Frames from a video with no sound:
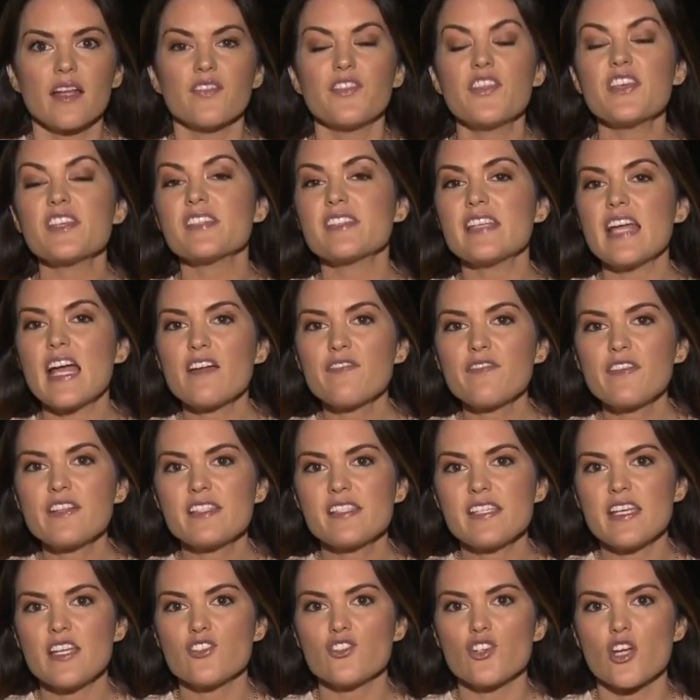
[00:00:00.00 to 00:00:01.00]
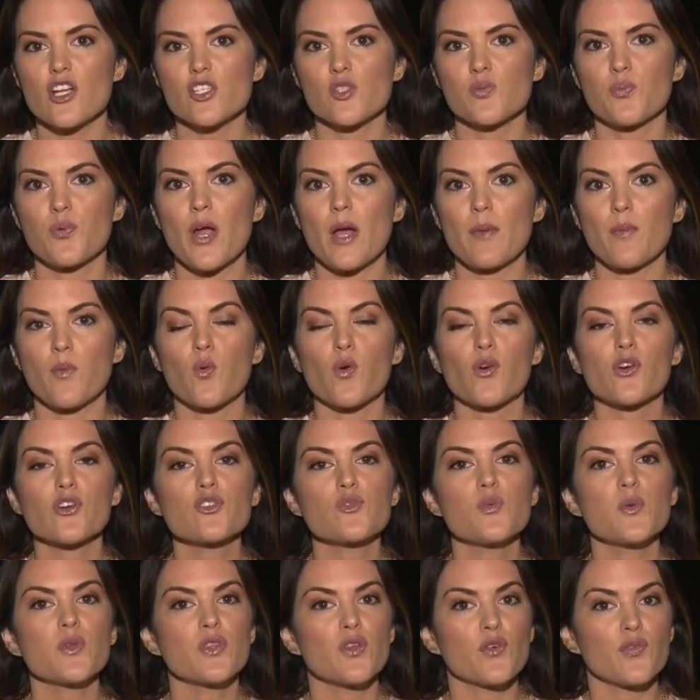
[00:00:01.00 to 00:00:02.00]
The staff at St. John's Prep
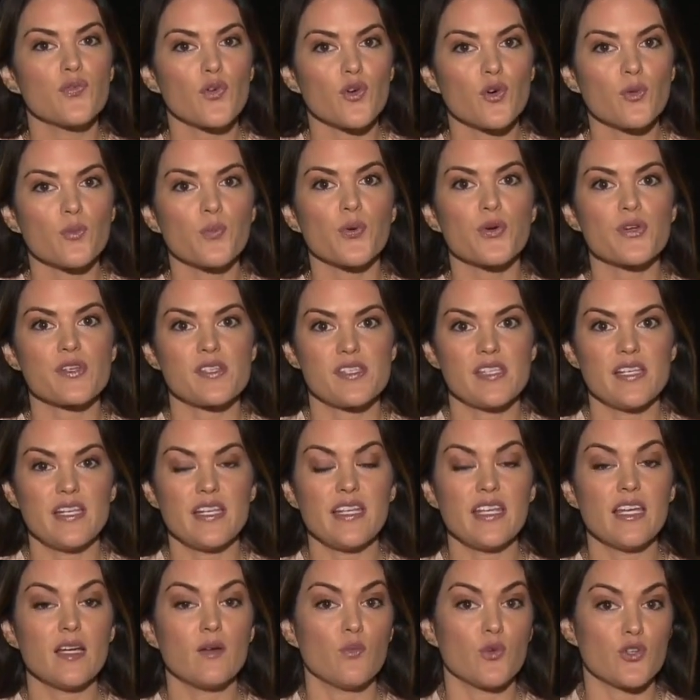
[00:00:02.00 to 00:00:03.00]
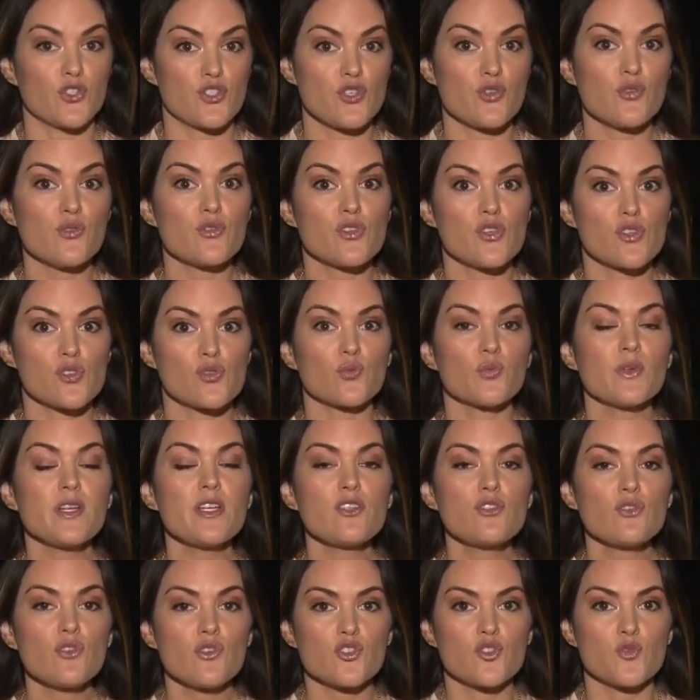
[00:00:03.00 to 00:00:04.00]
works with the firm Presidium, which uses
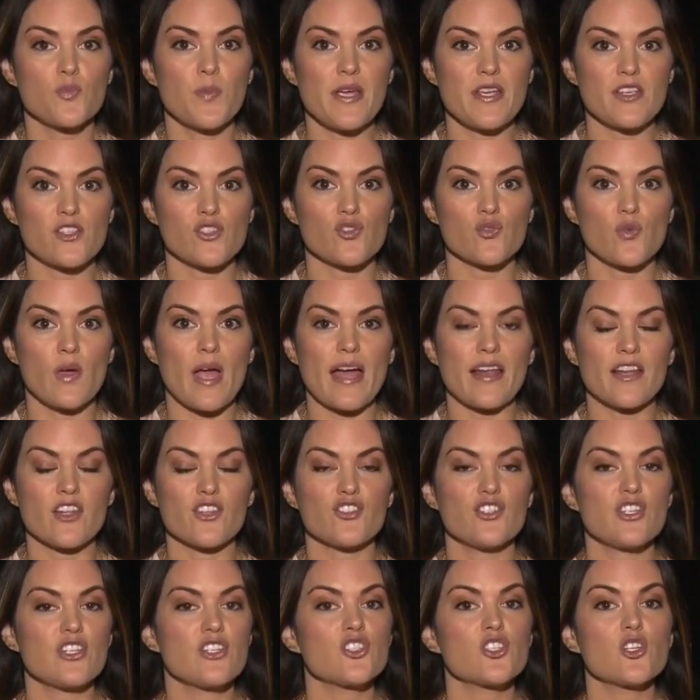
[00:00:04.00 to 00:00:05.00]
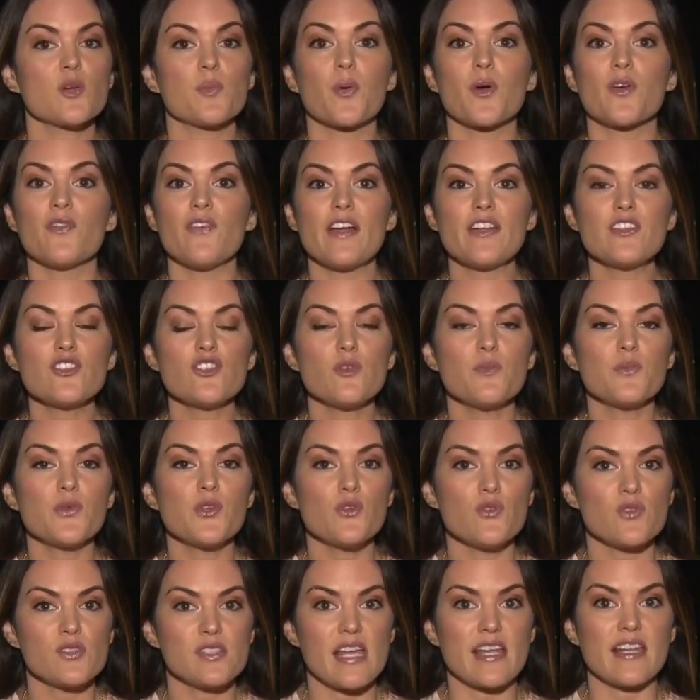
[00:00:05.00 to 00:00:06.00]
research-based strategies to prevent
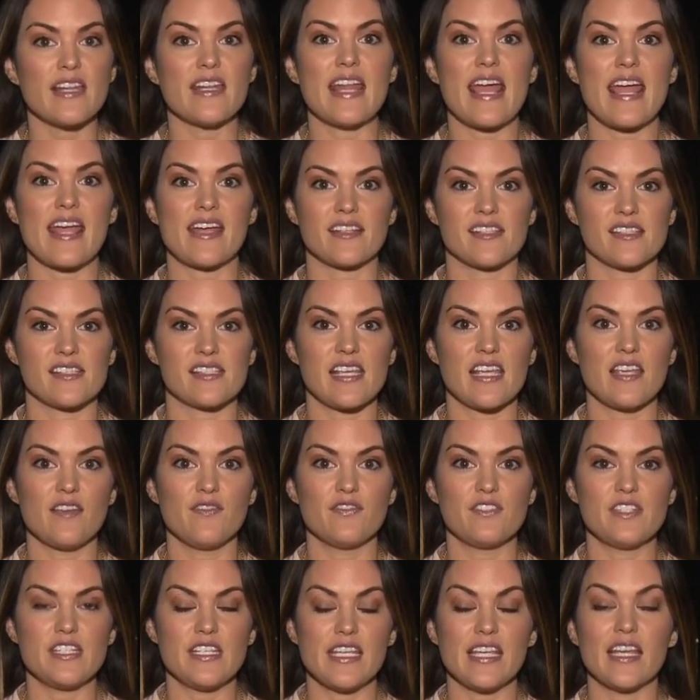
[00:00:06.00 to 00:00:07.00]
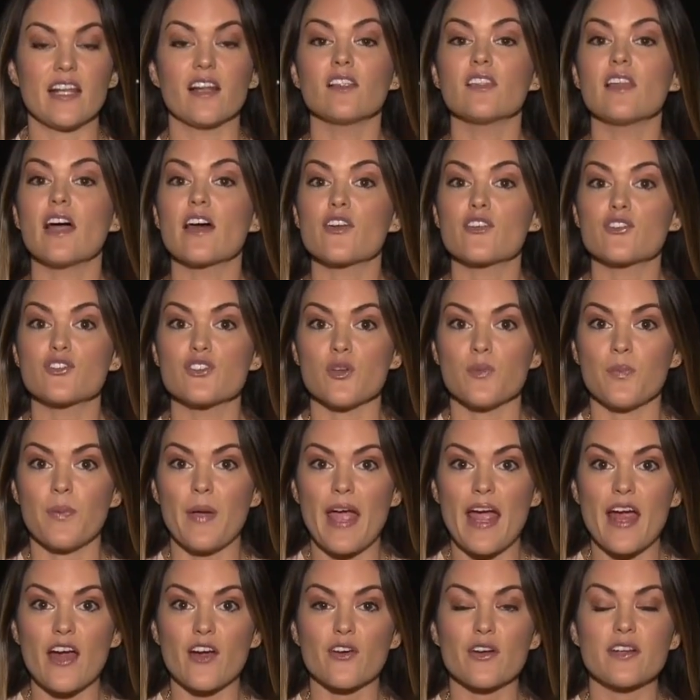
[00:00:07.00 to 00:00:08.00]
abuse and enhance safety. In a letter to
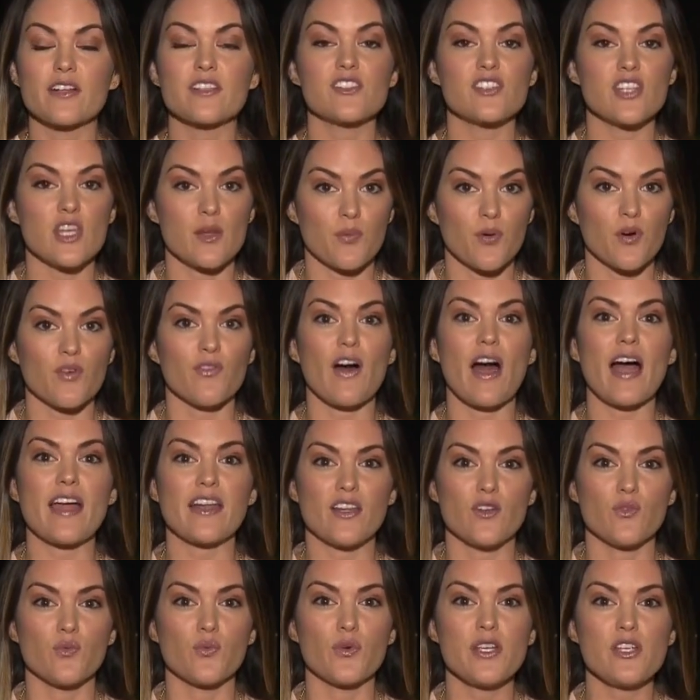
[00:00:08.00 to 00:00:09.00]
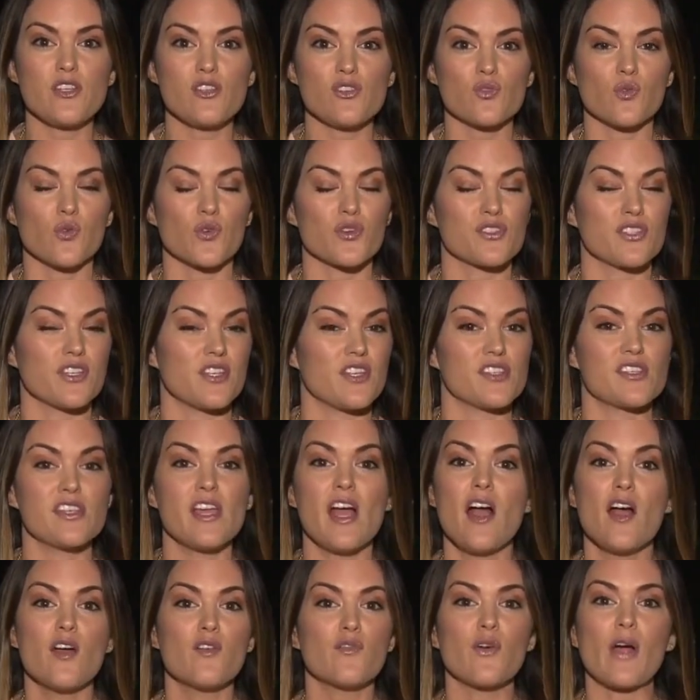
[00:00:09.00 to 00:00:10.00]
parents, they provided resources
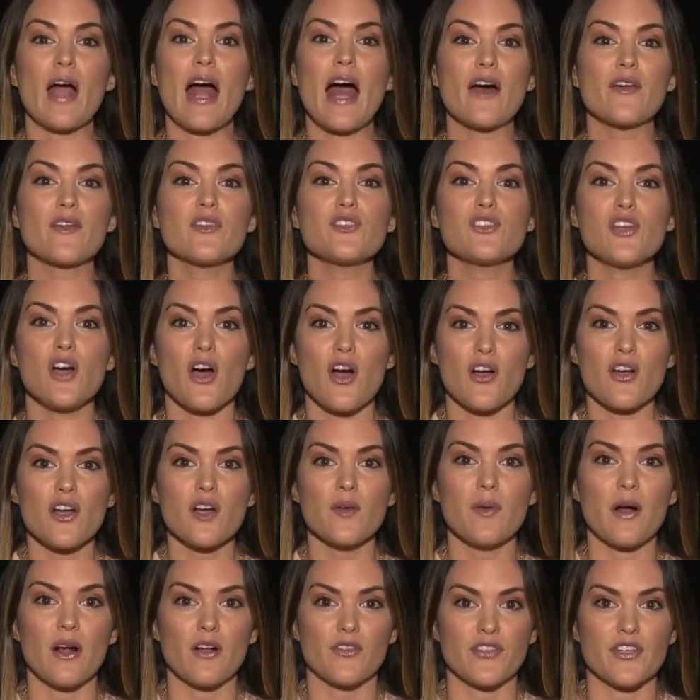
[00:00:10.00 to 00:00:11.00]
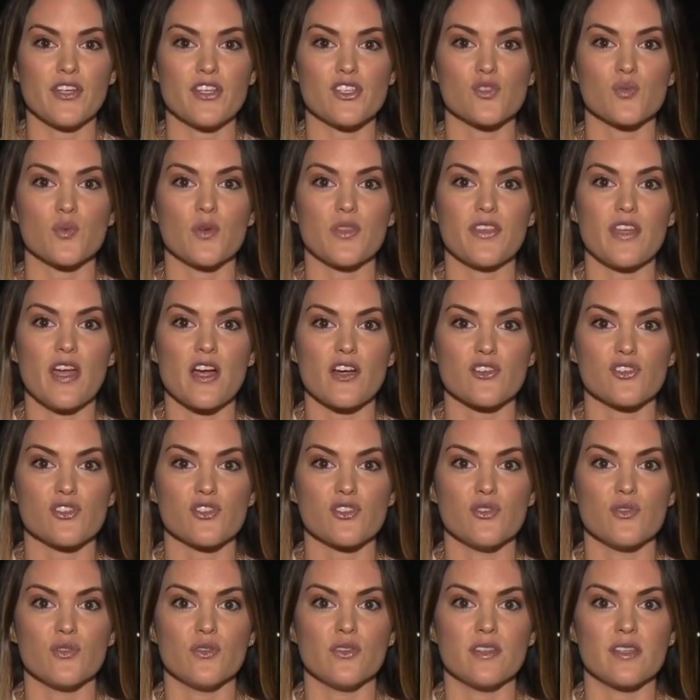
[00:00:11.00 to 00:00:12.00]
for how to talk about this with young
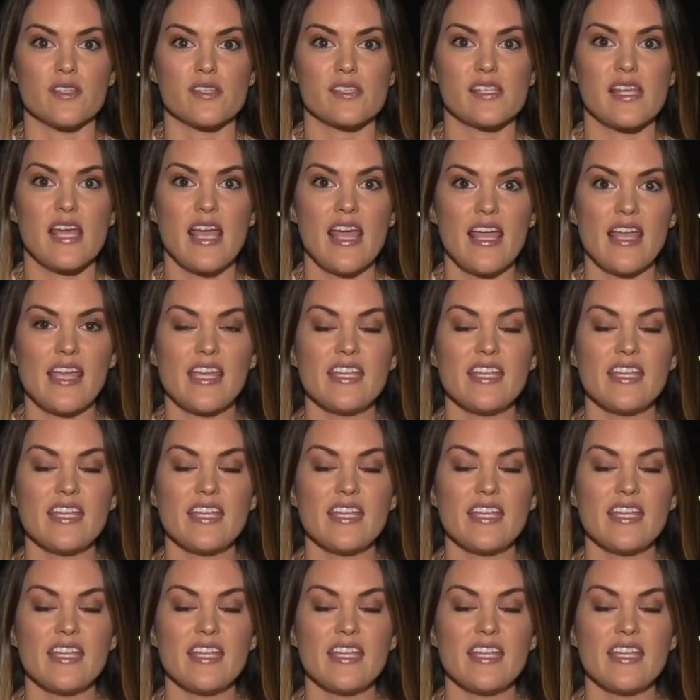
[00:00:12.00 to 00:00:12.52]
students.